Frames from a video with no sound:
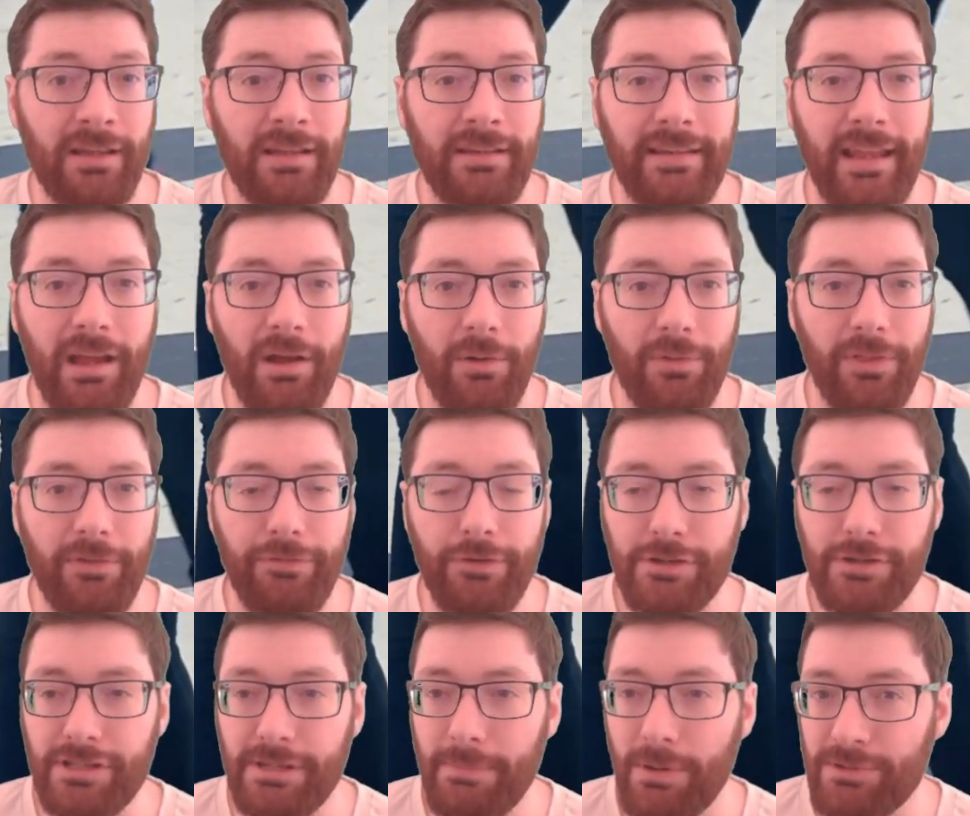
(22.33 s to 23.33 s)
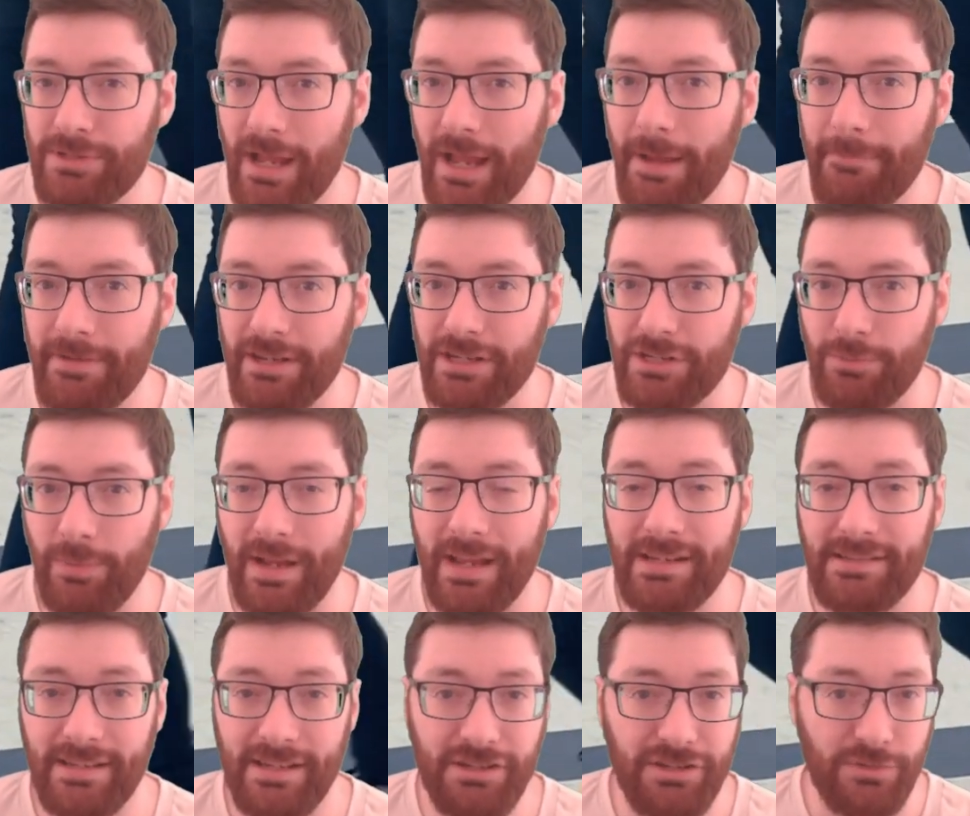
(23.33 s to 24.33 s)
Now, the first and most obvious way
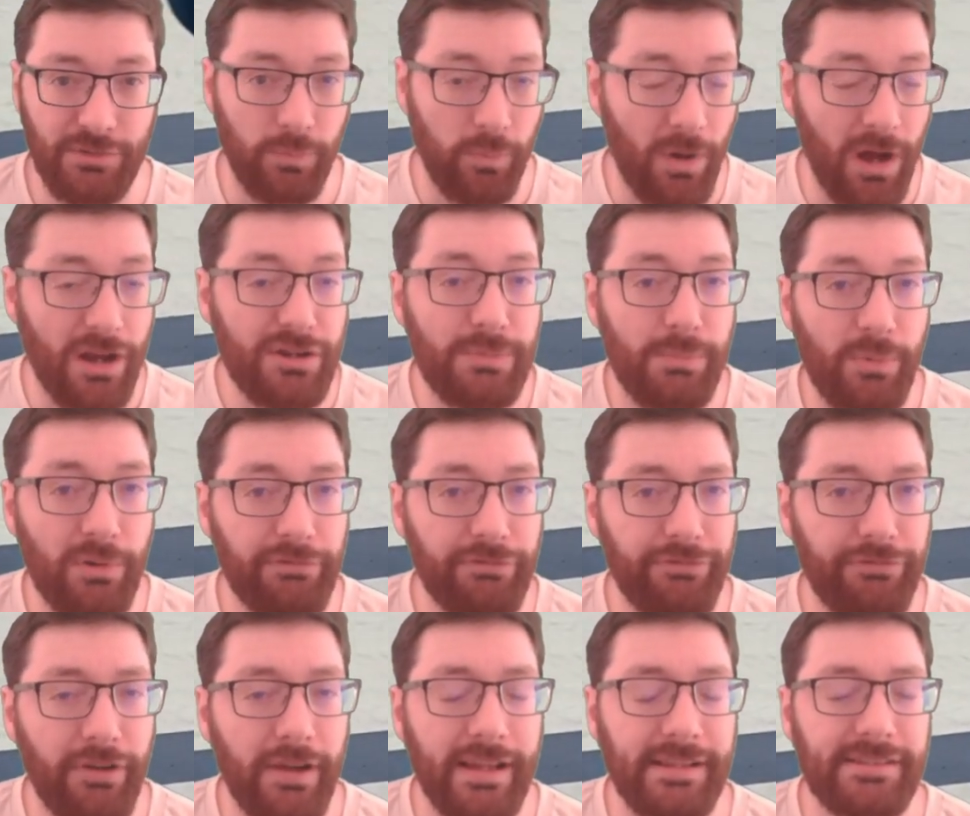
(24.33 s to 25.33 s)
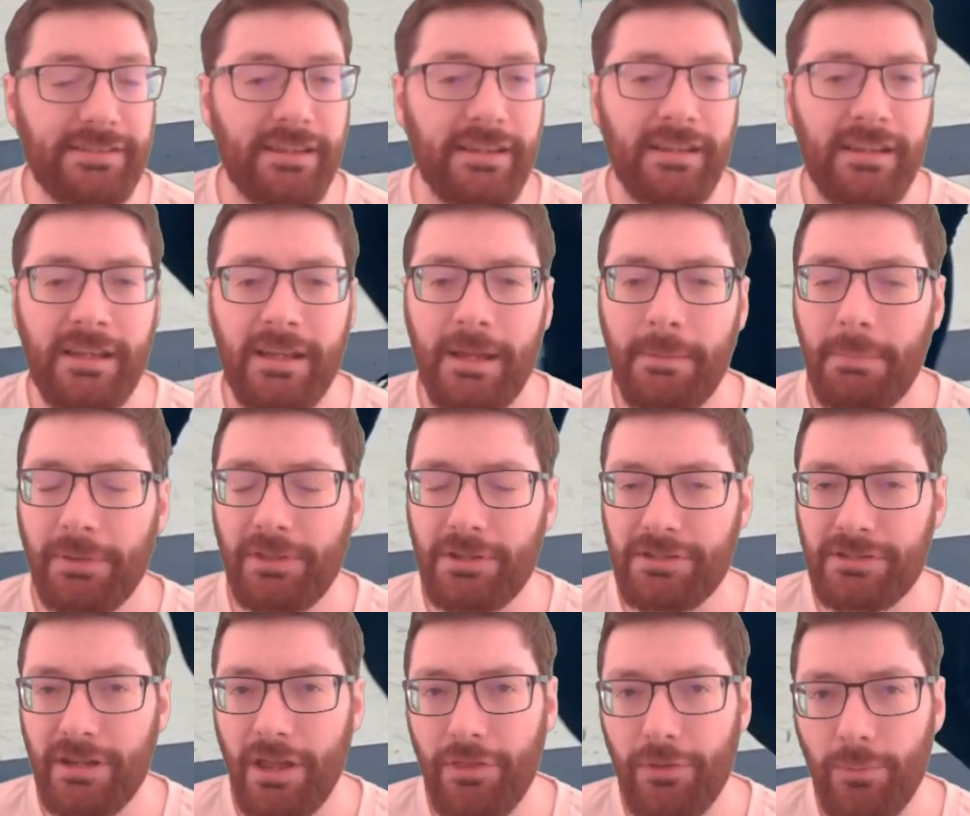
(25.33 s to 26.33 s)
is that you just watch more fights. But there's
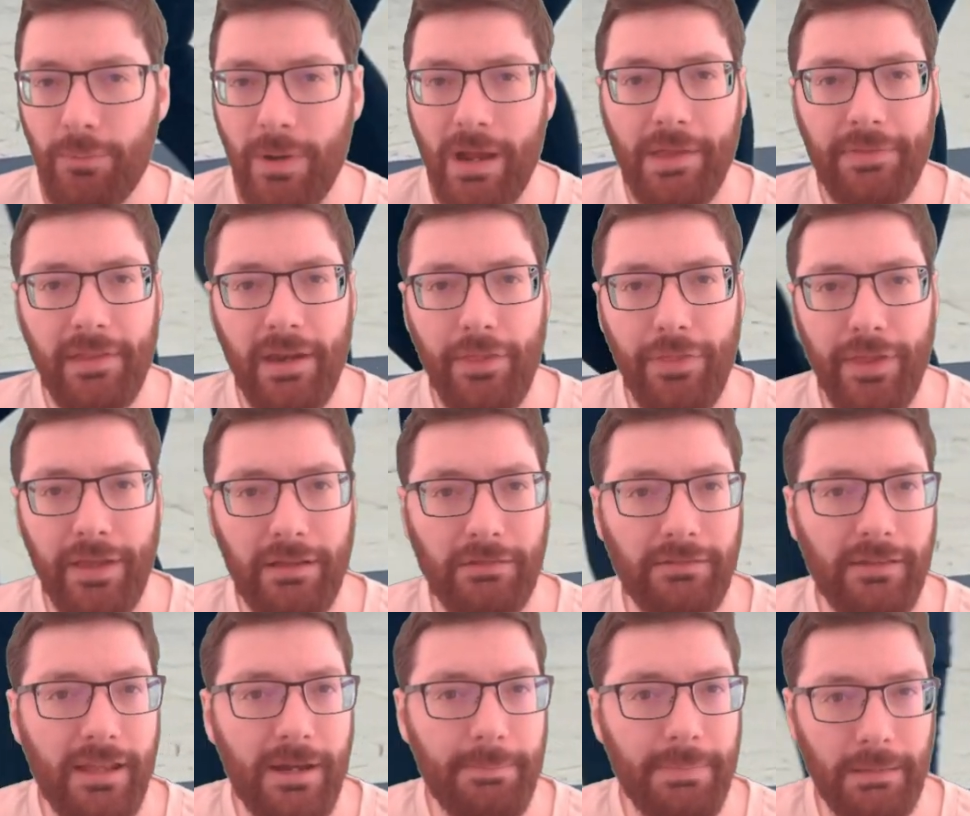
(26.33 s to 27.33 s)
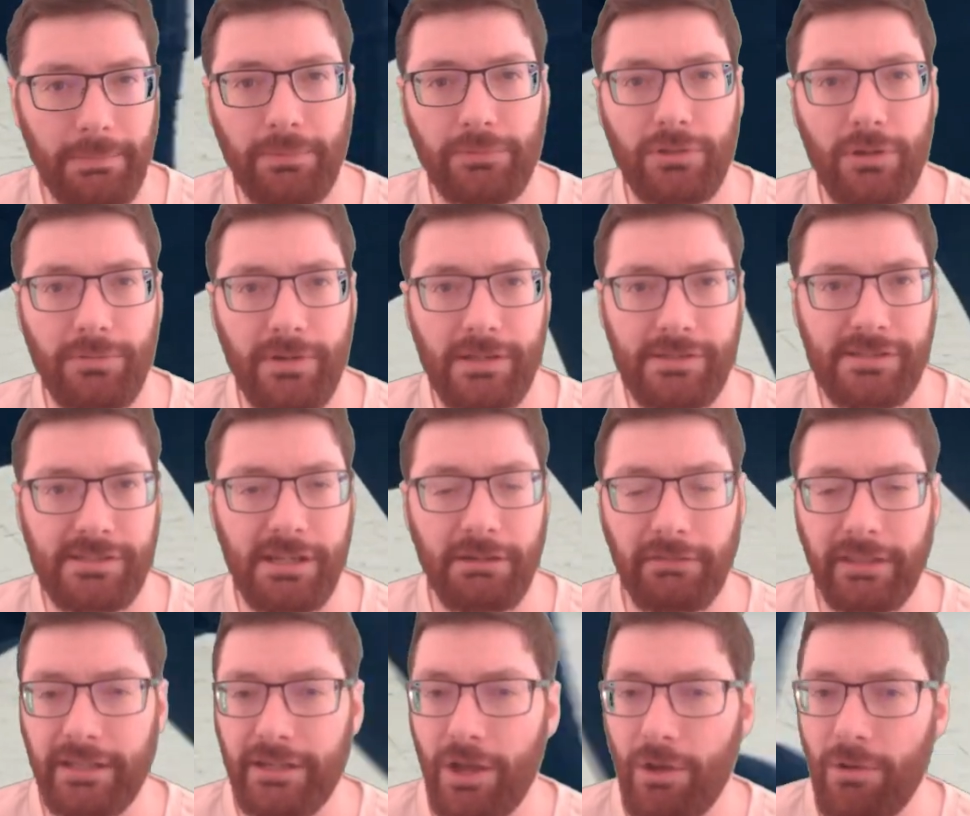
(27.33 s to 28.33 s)
another way that I think a lot of people don't
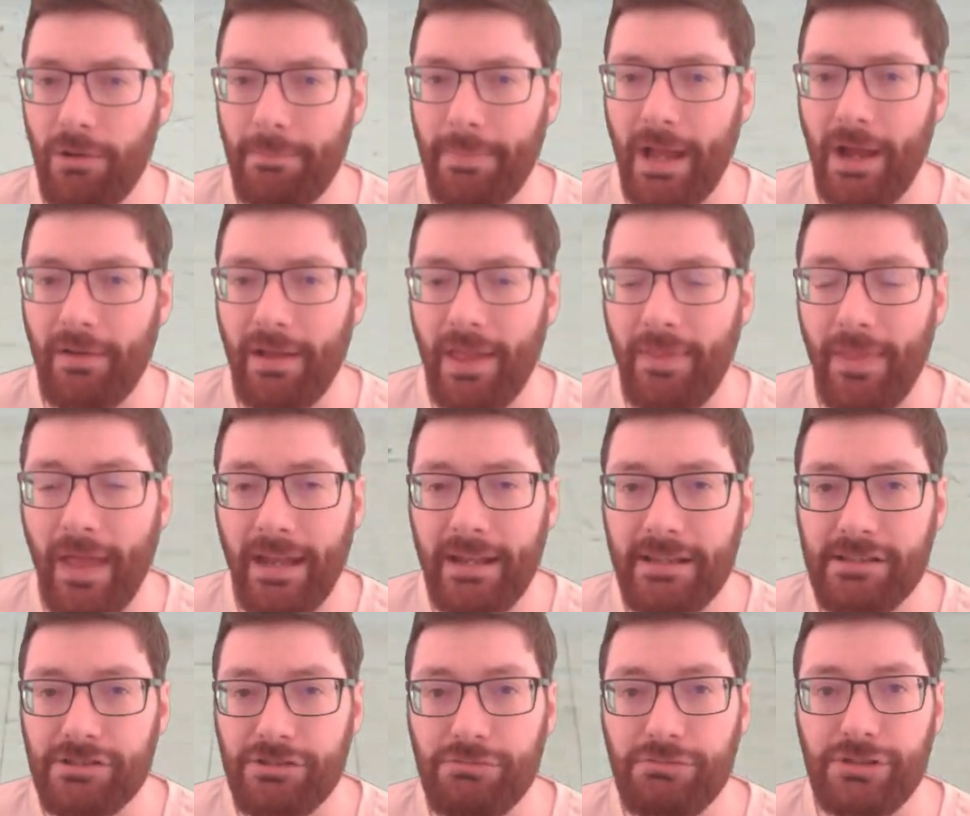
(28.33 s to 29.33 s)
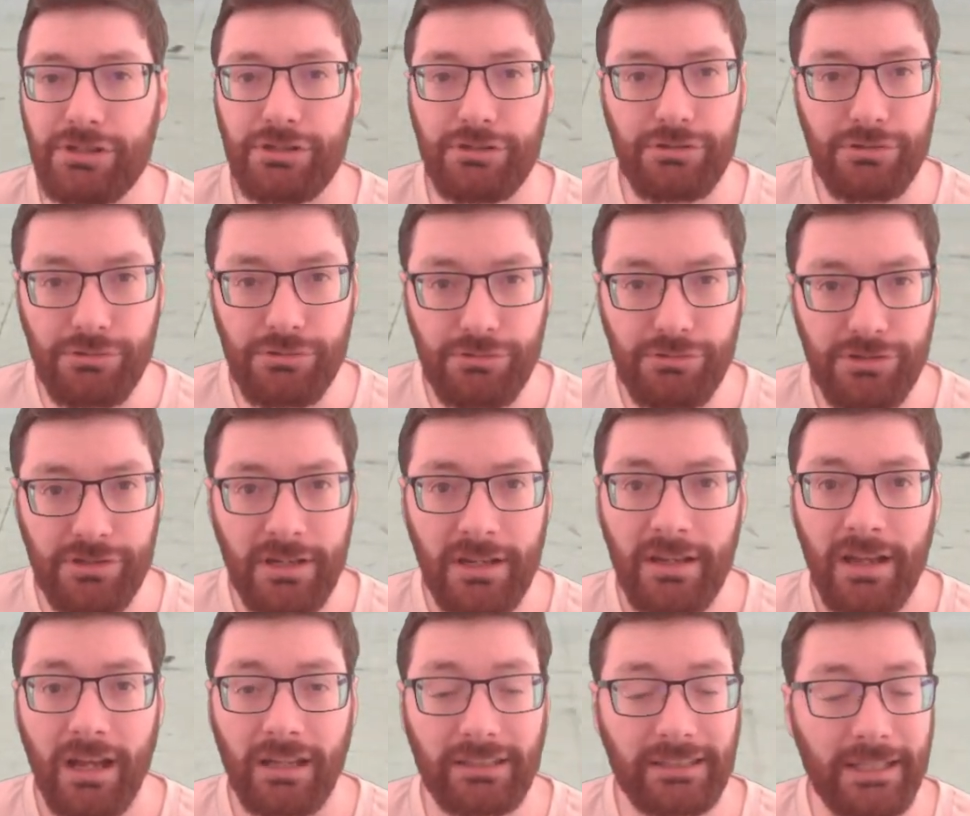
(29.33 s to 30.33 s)
necessarily know about, and that is to use
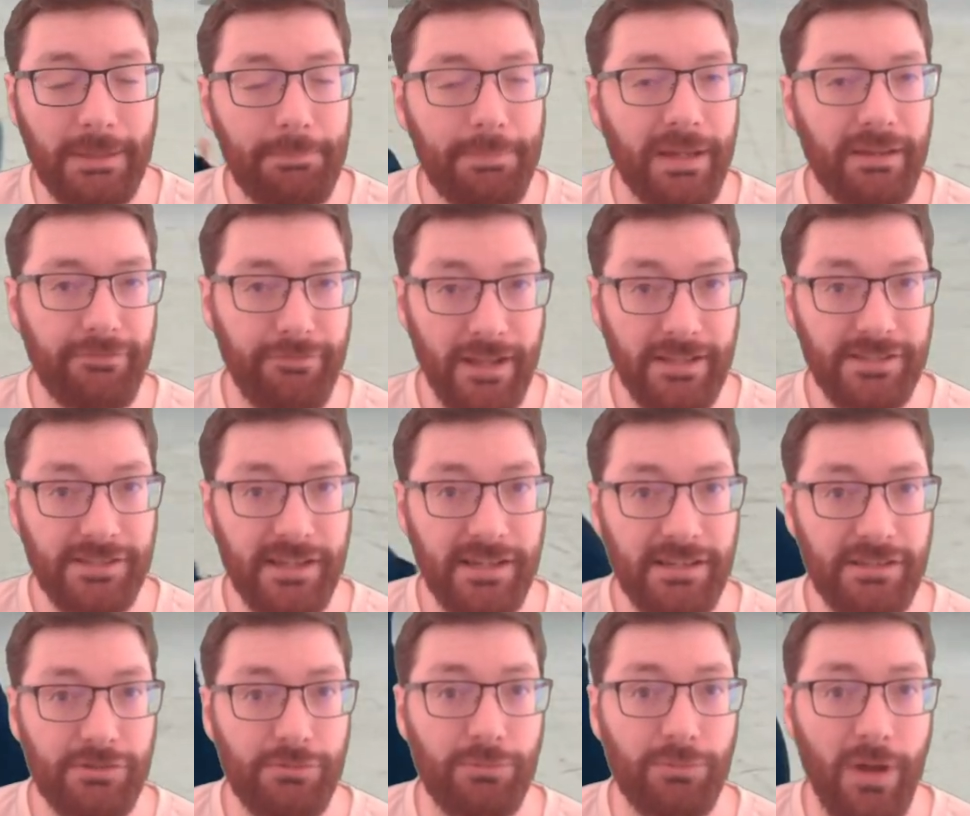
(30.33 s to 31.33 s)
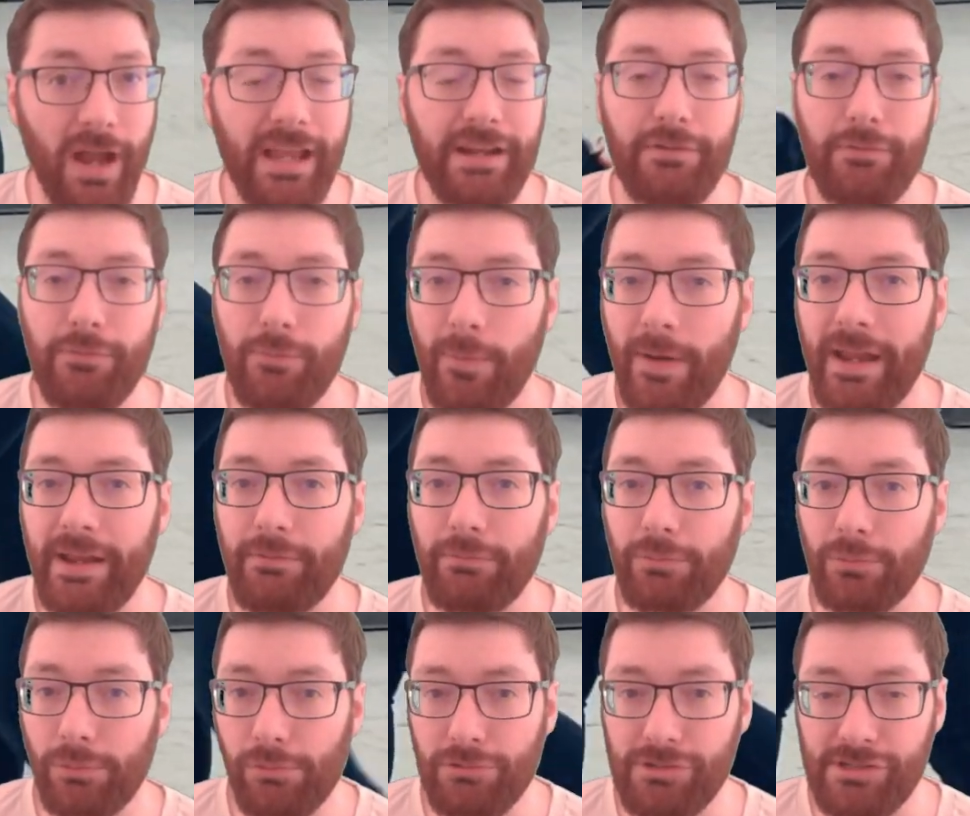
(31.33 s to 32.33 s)
Olympic fencing's right-of-way
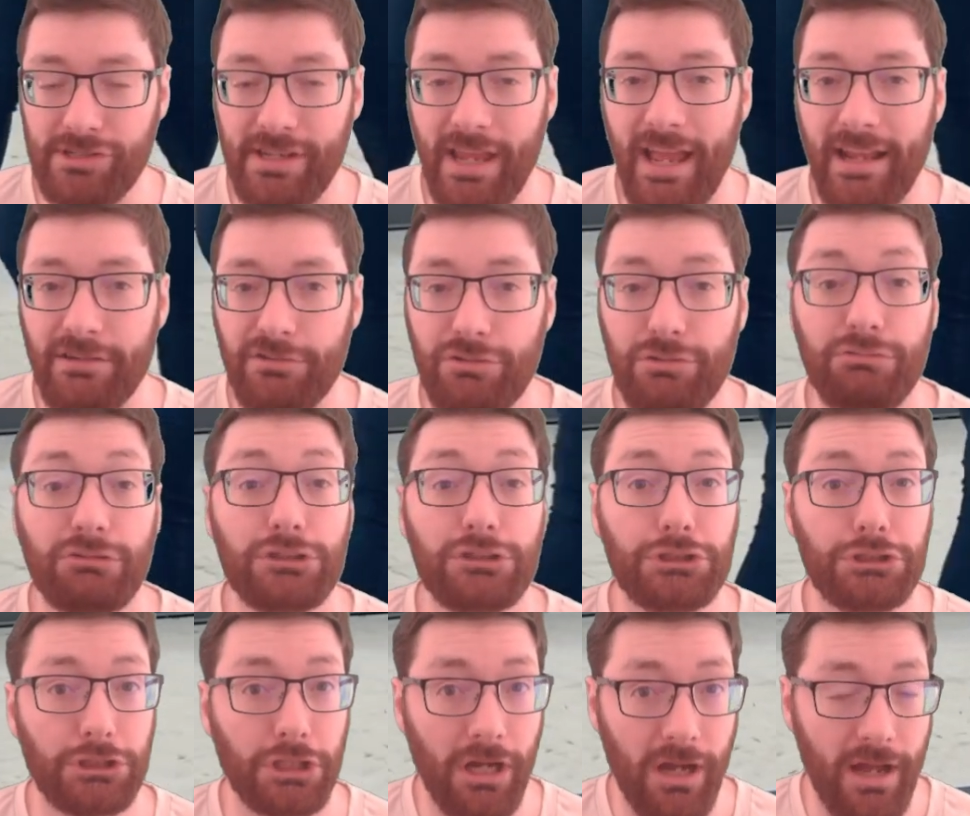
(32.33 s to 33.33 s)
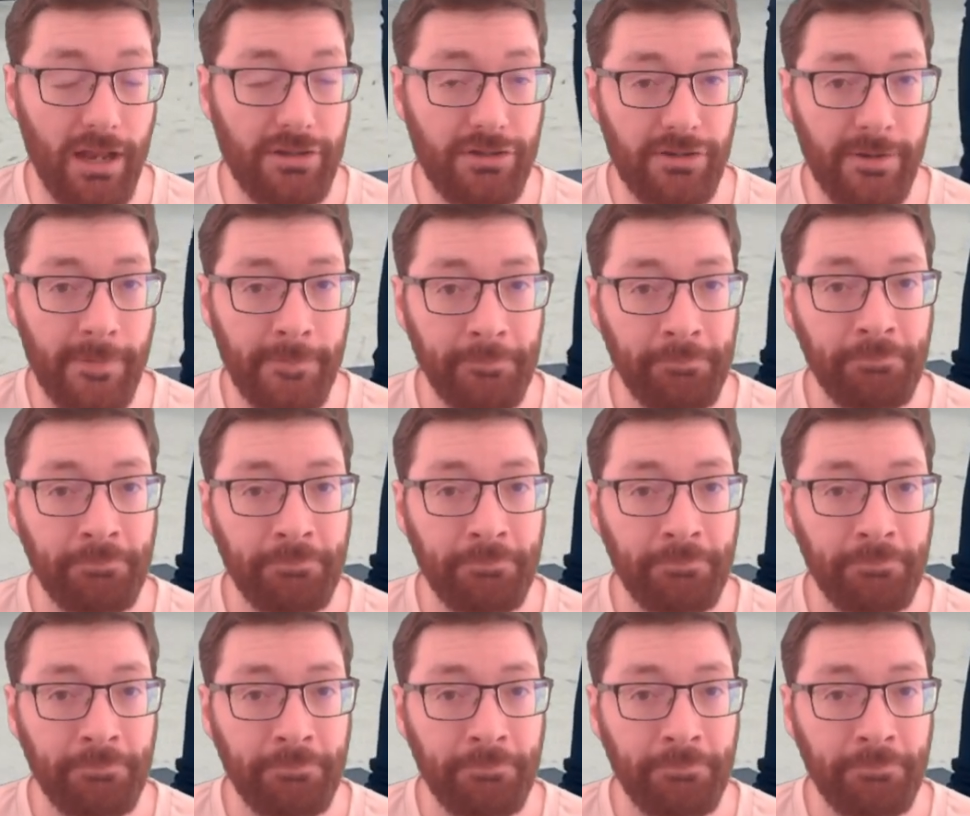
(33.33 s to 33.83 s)
rule set to judge.